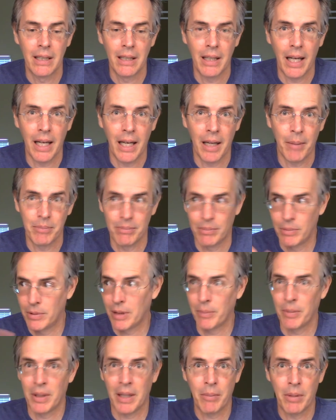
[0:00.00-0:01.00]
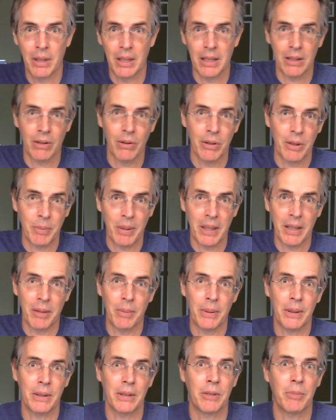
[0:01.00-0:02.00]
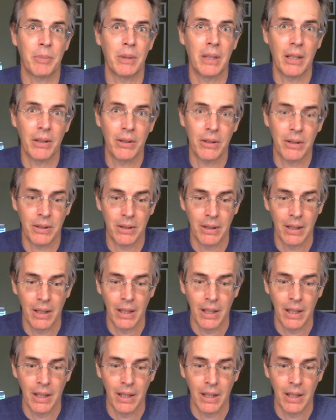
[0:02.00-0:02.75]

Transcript: And I'm, some of that money is going to pay the bills, but others